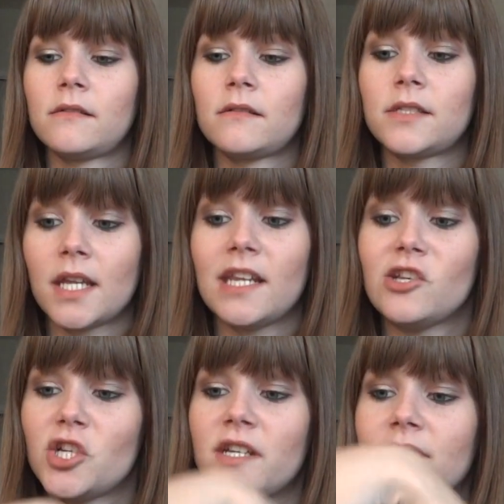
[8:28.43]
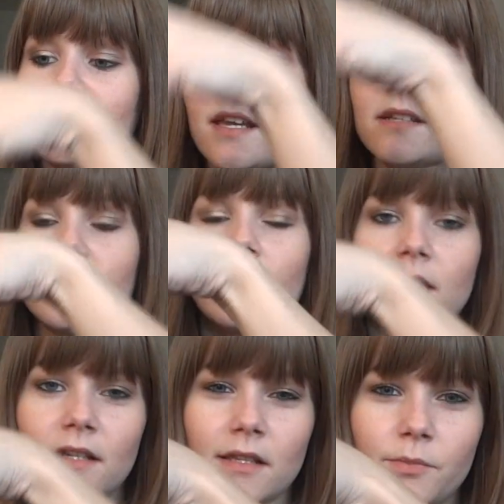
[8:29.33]
jeans I can tuck
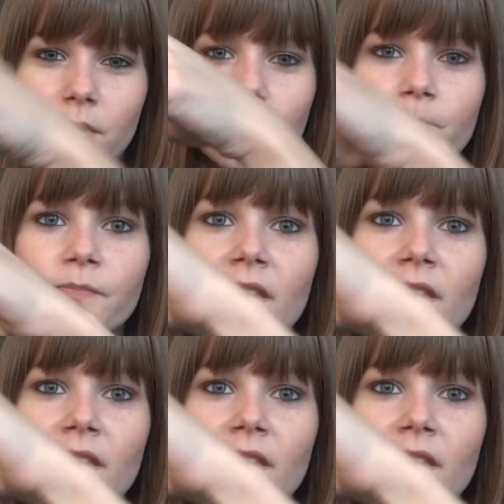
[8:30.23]
into the boot.